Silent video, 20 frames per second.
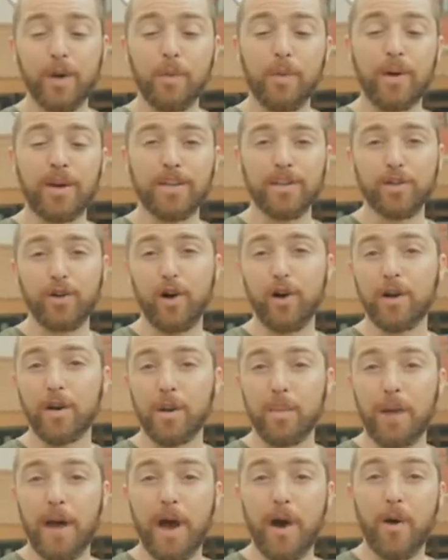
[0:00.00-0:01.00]
so I wanted to talk
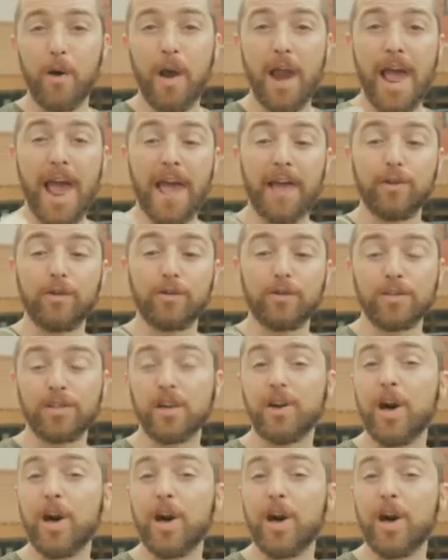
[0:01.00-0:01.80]
about angles.